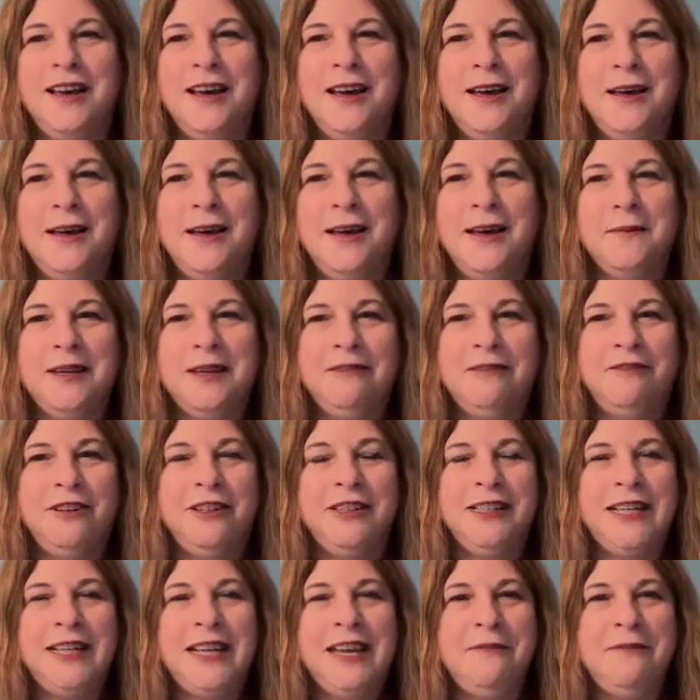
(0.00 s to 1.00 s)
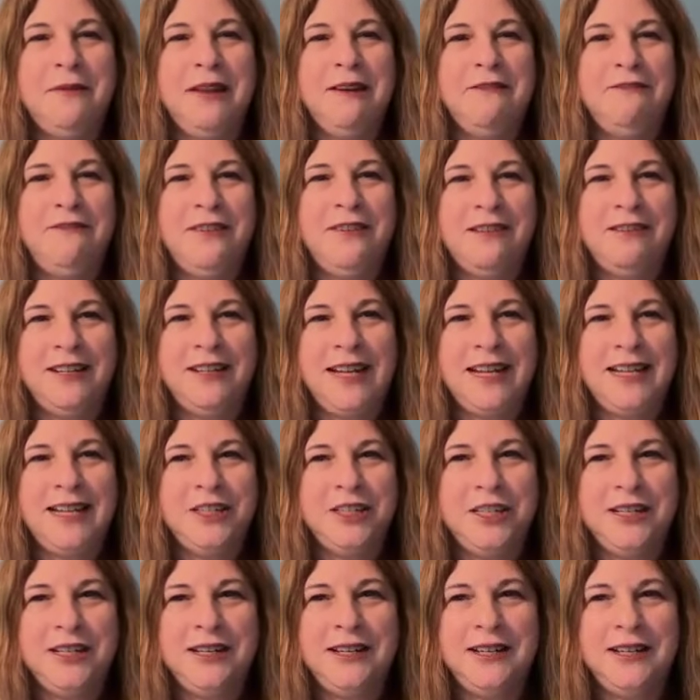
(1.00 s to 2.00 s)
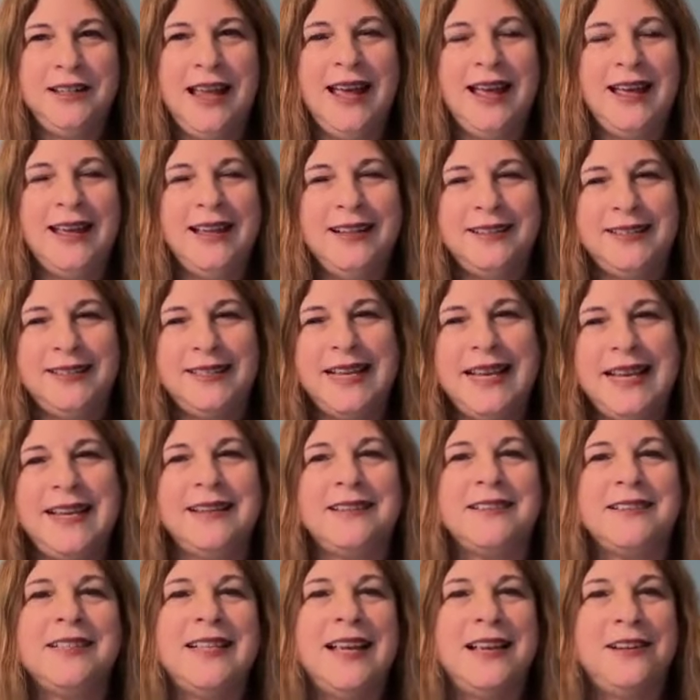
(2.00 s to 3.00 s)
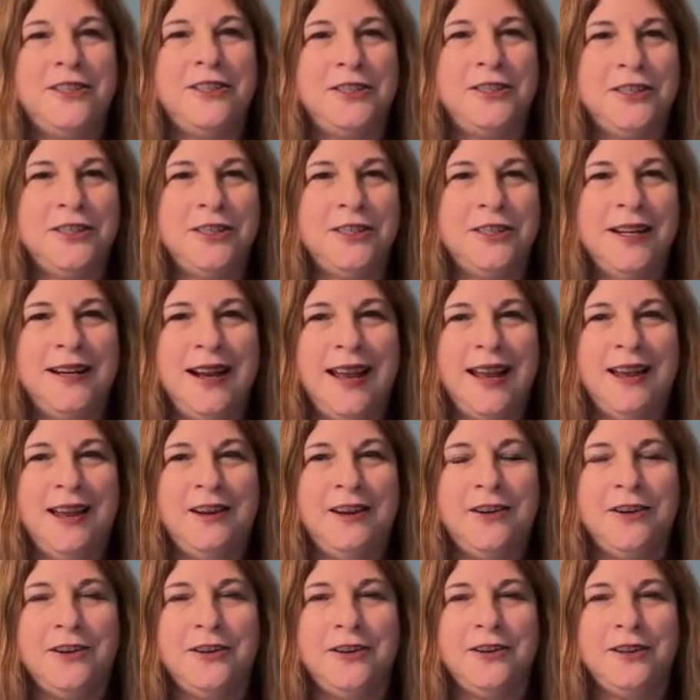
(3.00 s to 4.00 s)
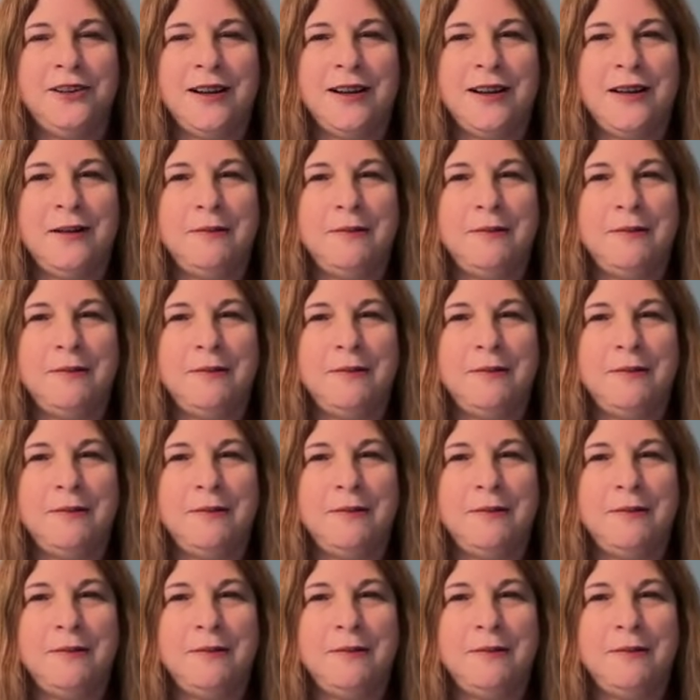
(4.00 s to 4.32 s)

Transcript: it really gave me a foundation in that and staying centered and anchored